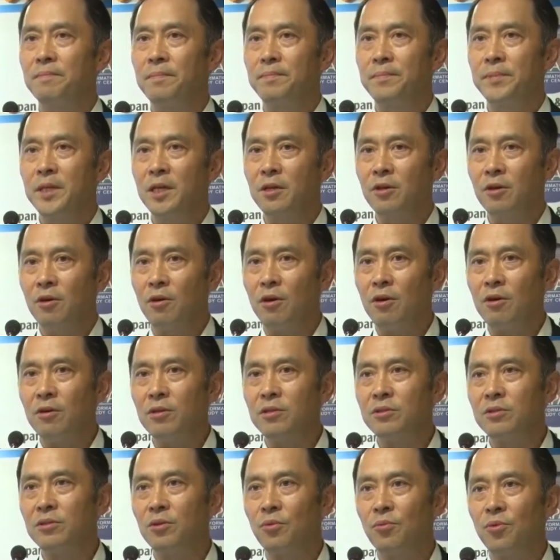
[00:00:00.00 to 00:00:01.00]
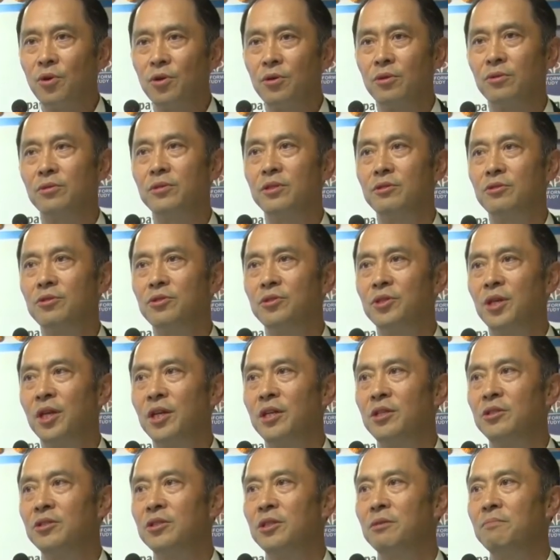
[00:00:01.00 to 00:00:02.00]
because the world is
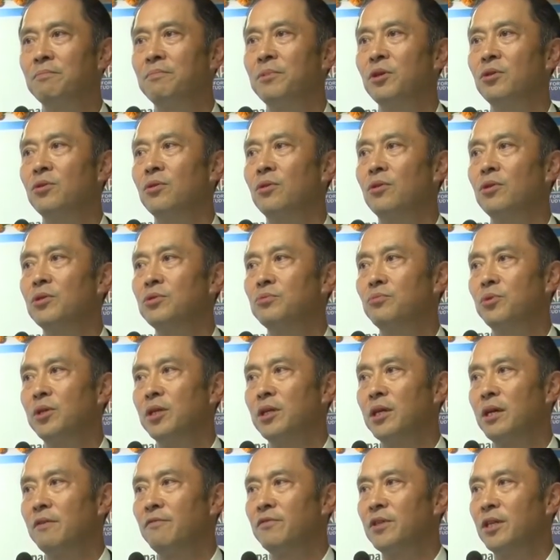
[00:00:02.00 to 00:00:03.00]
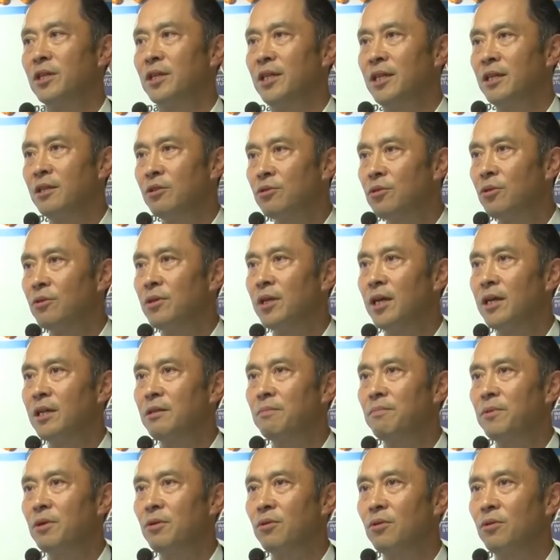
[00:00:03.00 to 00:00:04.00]
changing, because we have the
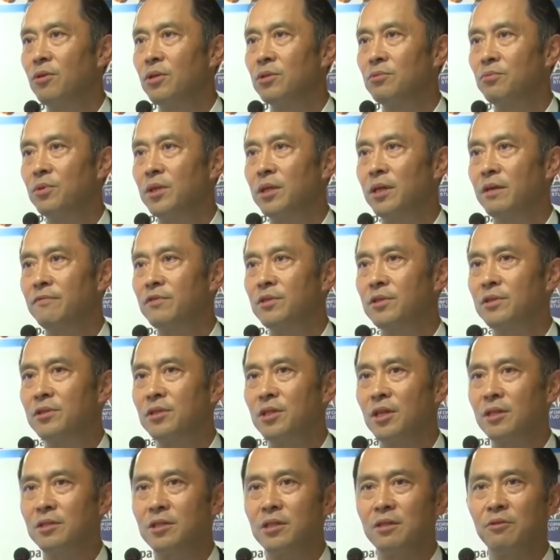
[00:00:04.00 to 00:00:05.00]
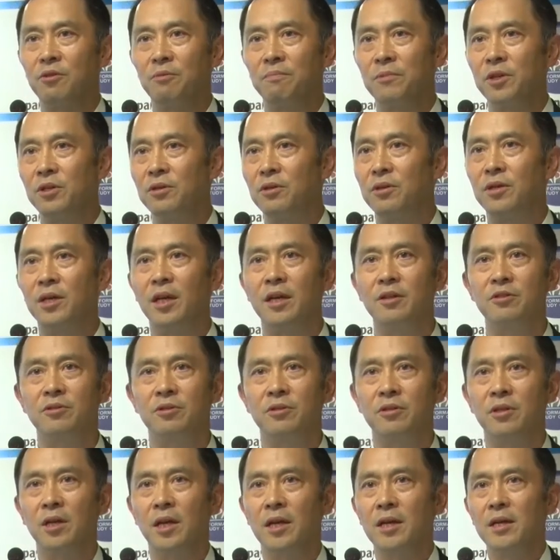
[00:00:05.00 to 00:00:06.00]
internet, because we have such a
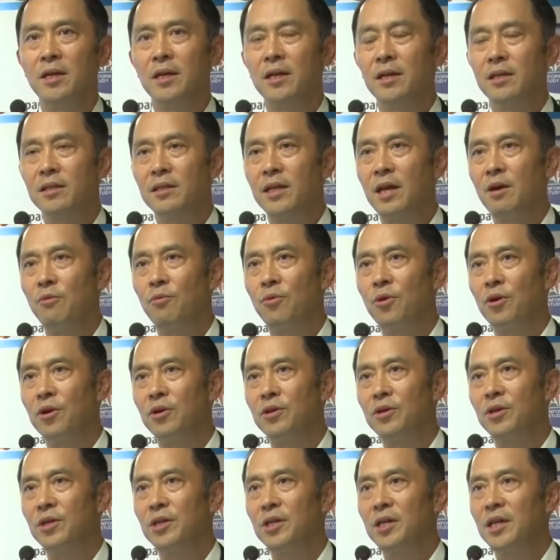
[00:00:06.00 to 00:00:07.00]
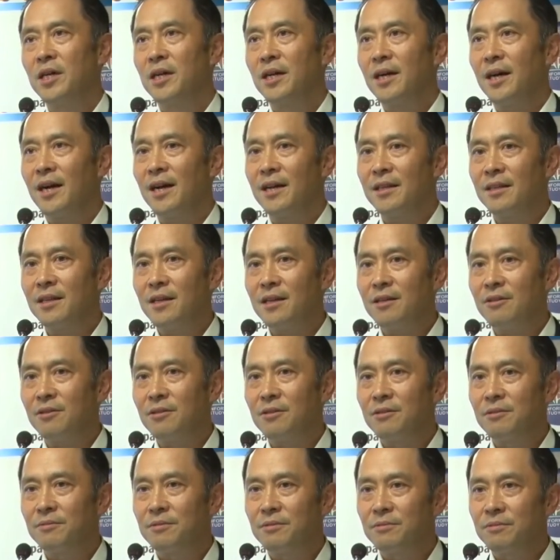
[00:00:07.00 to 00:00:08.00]
communication network, I think,
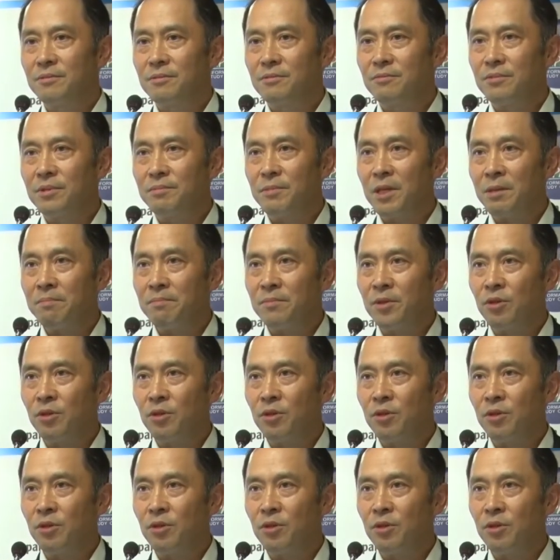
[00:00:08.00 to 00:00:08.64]
and